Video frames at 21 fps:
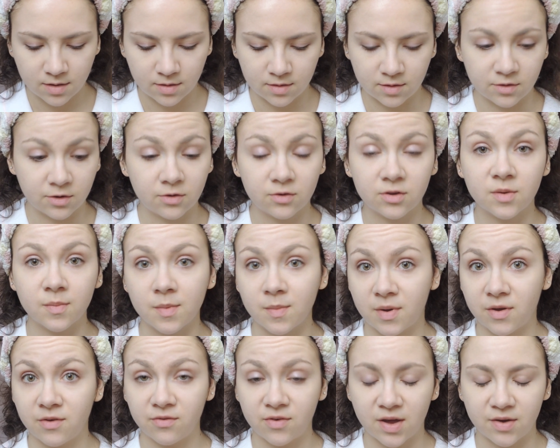This used to
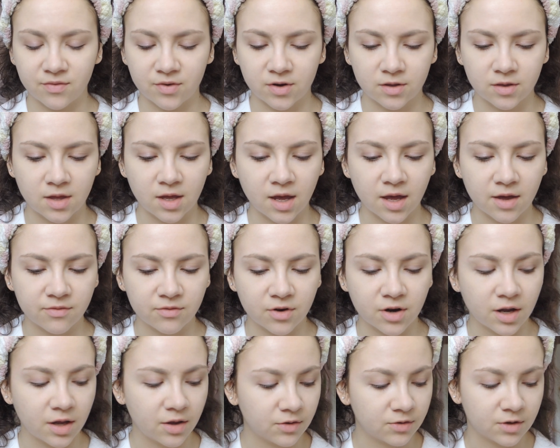be my favorite thing ever.
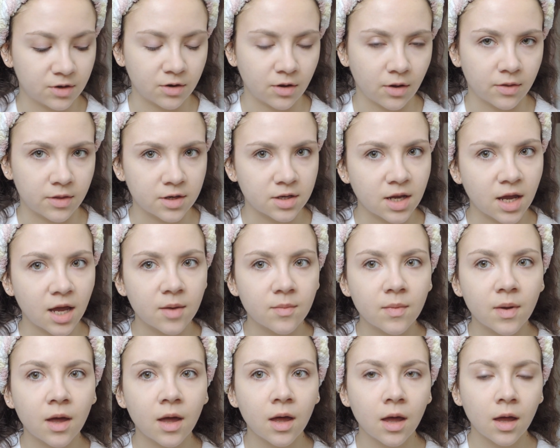I used it all the time.